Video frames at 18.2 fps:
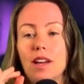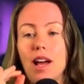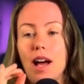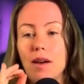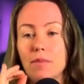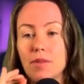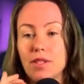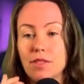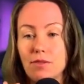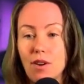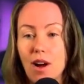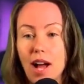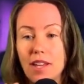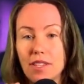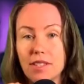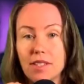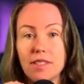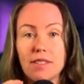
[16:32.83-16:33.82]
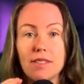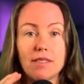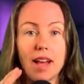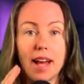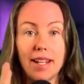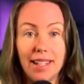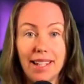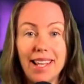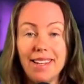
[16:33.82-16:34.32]

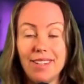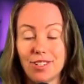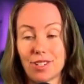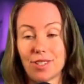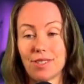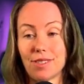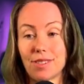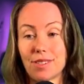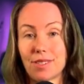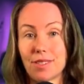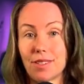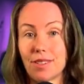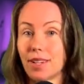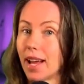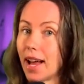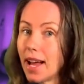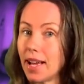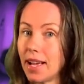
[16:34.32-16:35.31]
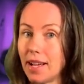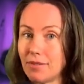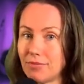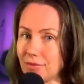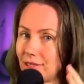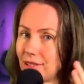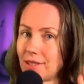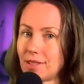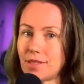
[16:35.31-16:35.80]
psoriasis lesions. Okay,
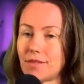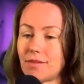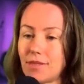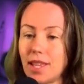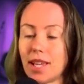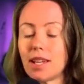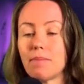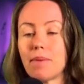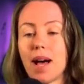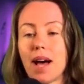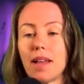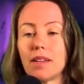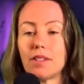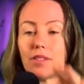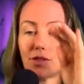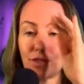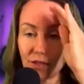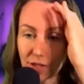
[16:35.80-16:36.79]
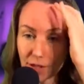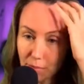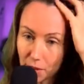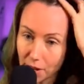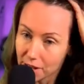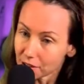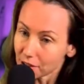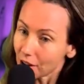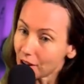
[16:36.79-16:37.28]
just think about it, do some
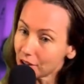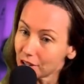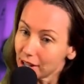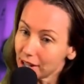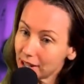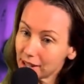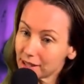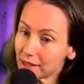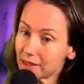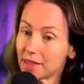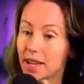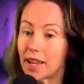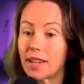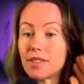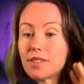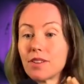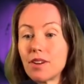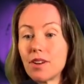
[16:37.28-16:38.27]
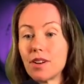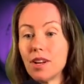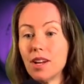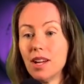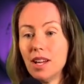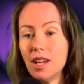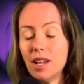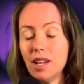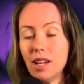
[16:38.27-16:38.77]
research. It is a thing. So,
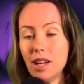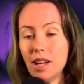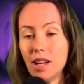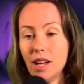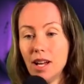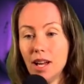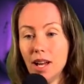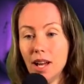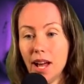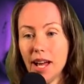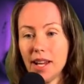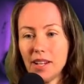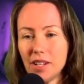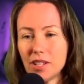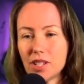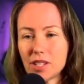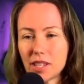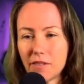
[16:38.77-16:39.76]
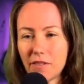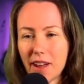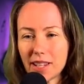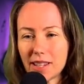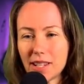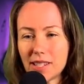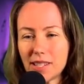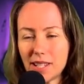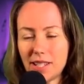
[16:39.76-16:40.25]
and it's just the
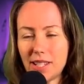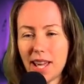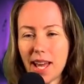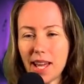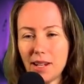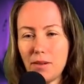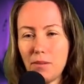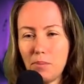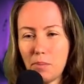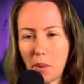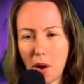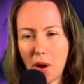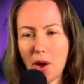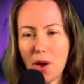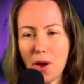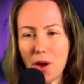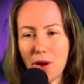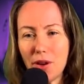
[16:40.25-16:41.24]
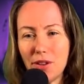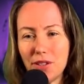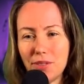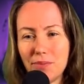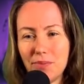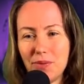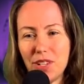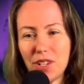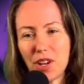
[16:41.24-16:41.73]
fact that it's a dead bird,
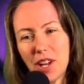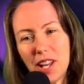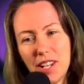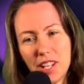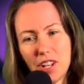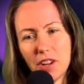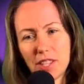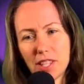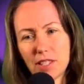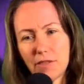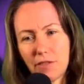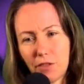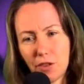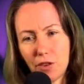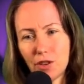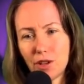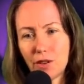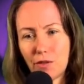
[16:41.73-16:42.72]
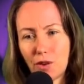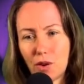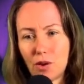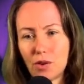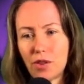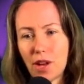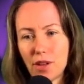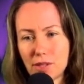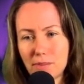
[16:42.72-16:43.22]
and you got this
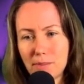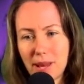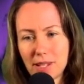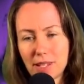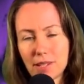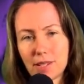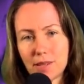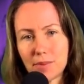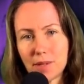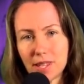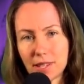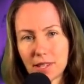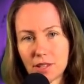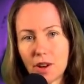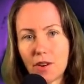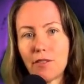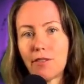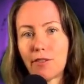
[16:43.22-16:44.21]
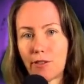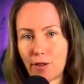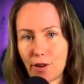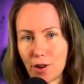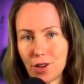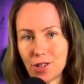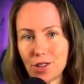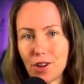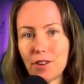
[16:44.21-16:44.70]
frugivore that's meant to subsist on
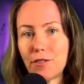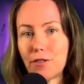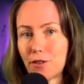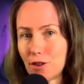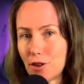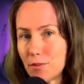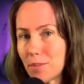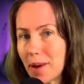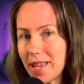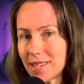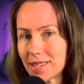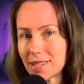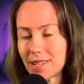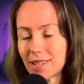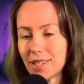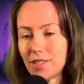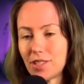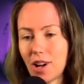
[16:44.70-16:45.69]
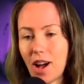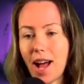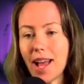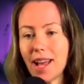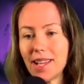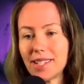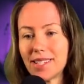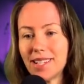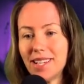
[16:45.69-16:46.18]
fruit, on a fruit-based
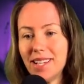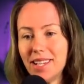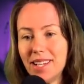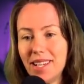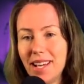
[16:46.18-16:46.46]
diet,